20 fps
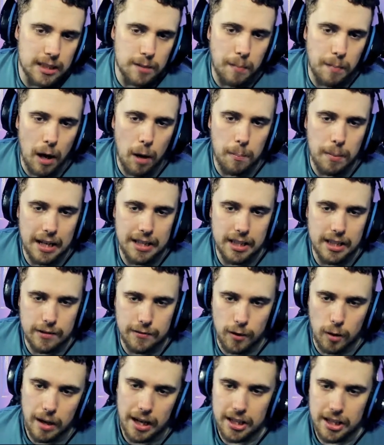is about playing this
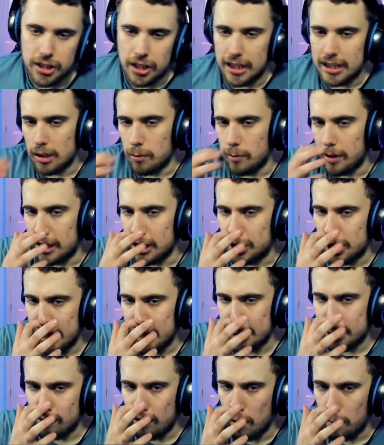formation is that we can
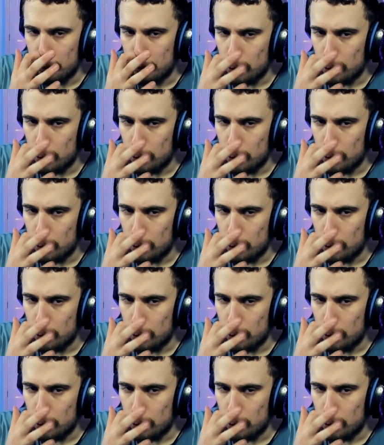change it around